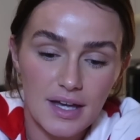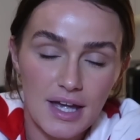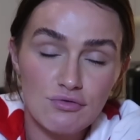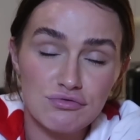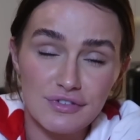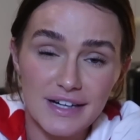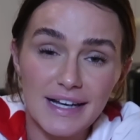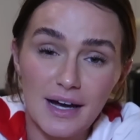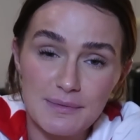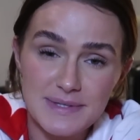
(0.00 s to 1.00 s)
it
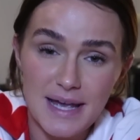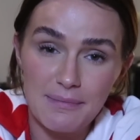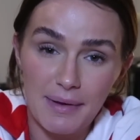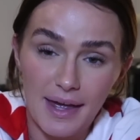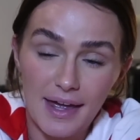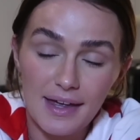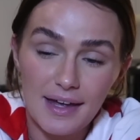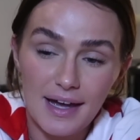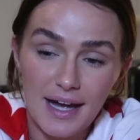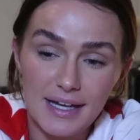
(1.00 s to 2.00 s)
really upset me,
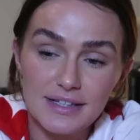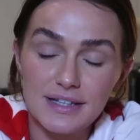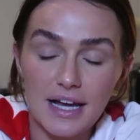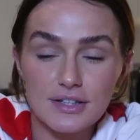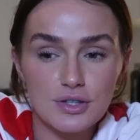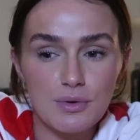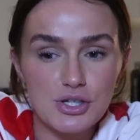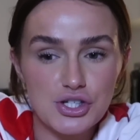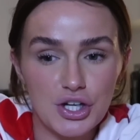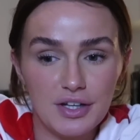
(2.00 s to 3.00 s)
and like, so
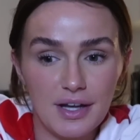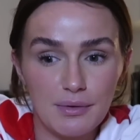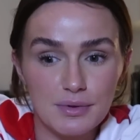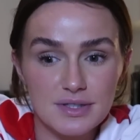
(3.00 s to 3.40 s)
it should. It